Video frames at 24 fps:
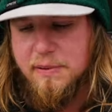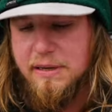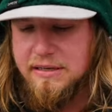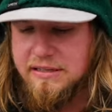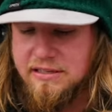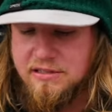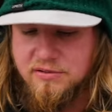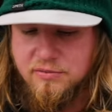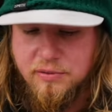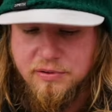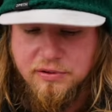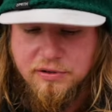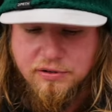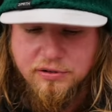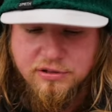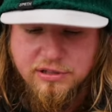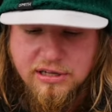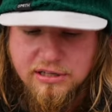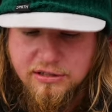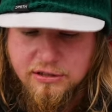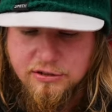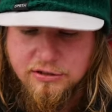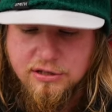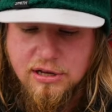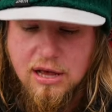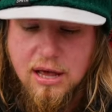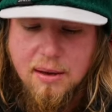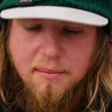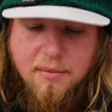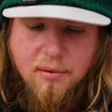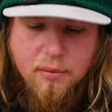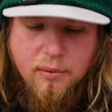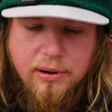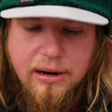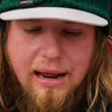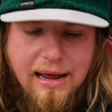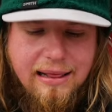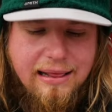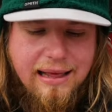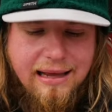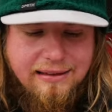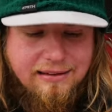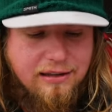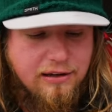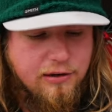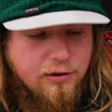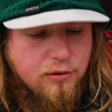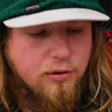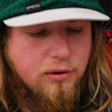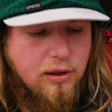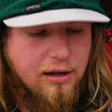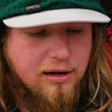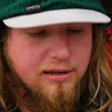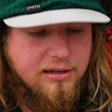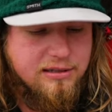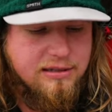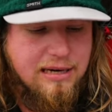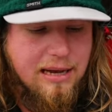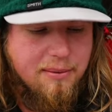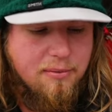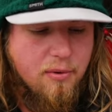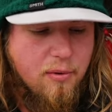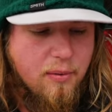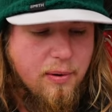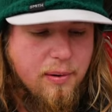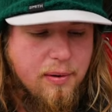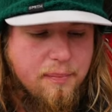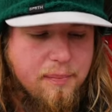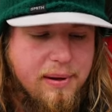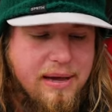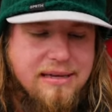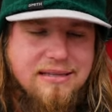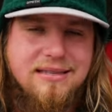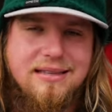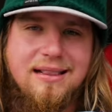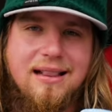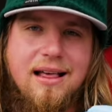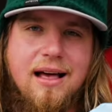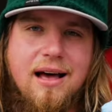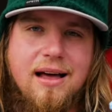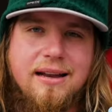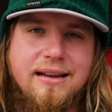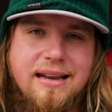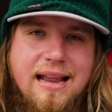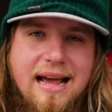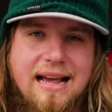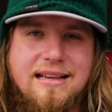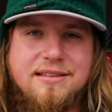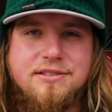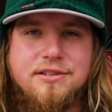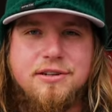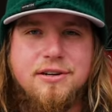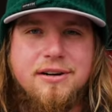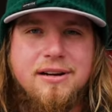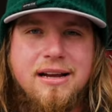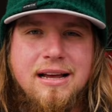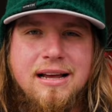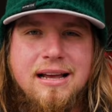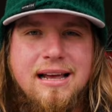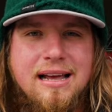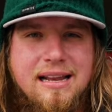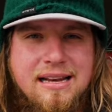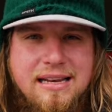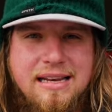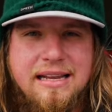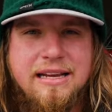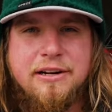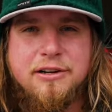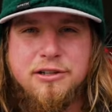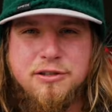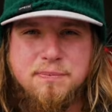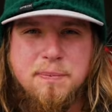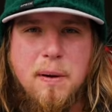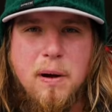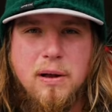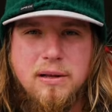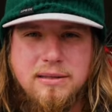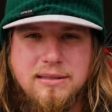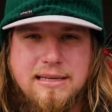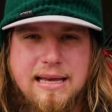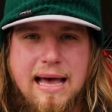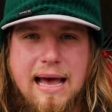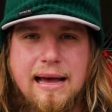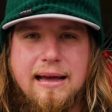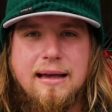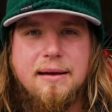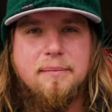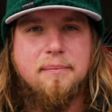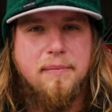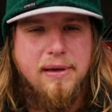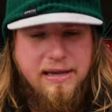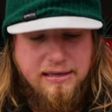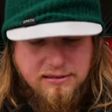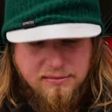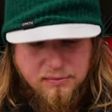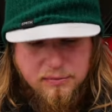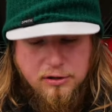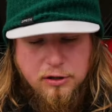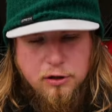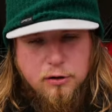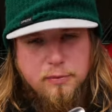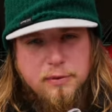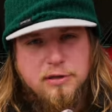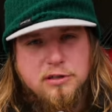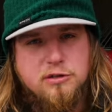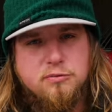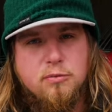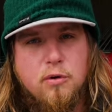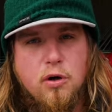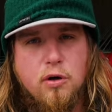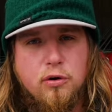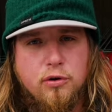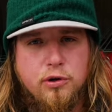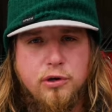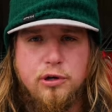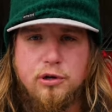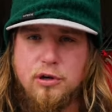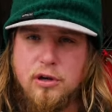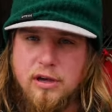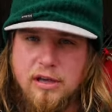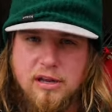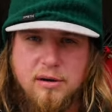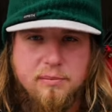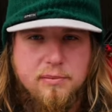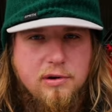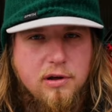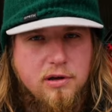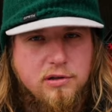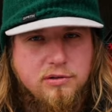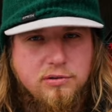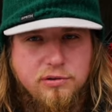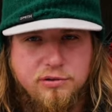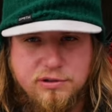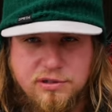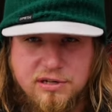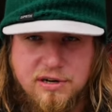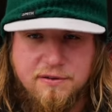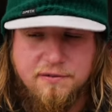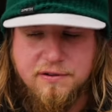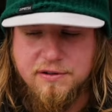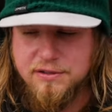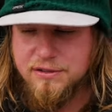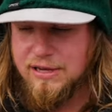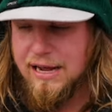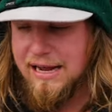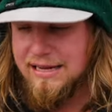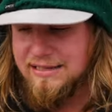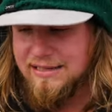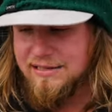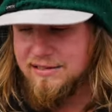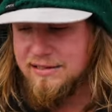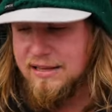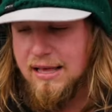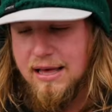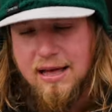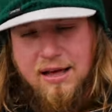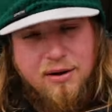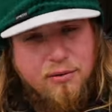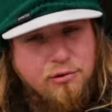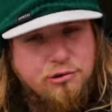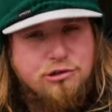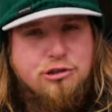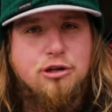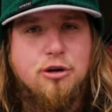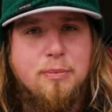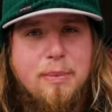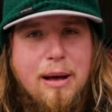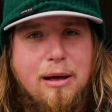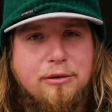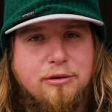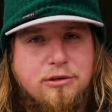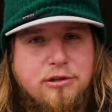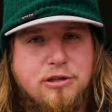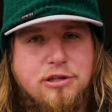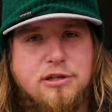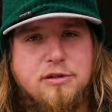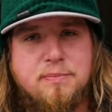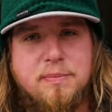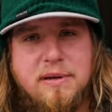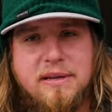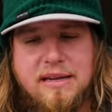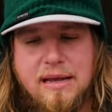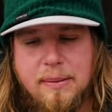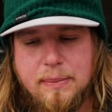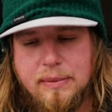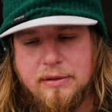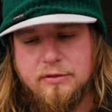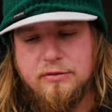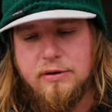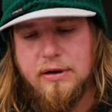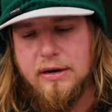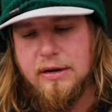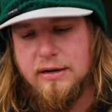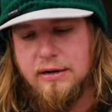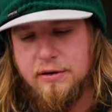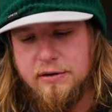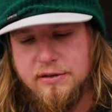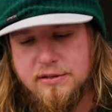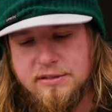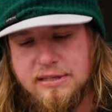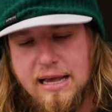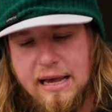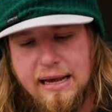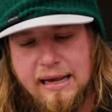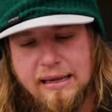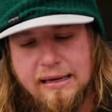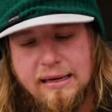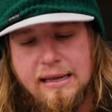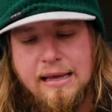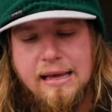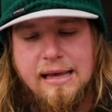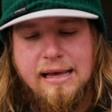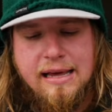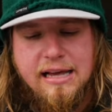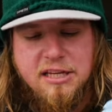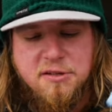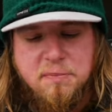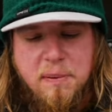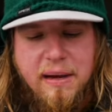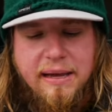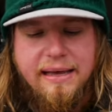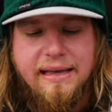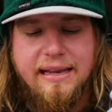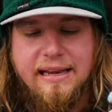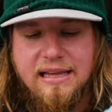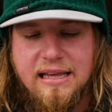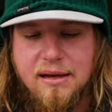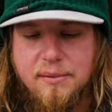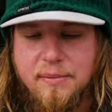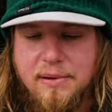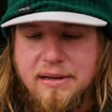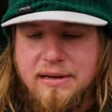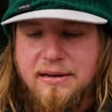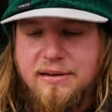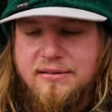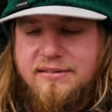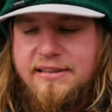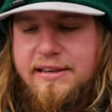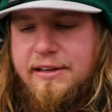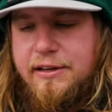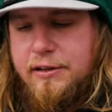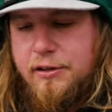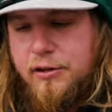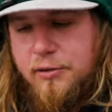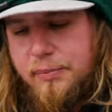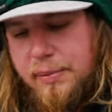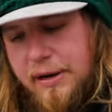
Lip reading: pieces with your scissors. But what I like to do a lot of the time, and what makes it a lot nicer and neater spawn sack, it makes them a little bit smaller. You can get them in all sorts of different sizes, which you're about to just be demonstrated here in a second, is by getting them into singular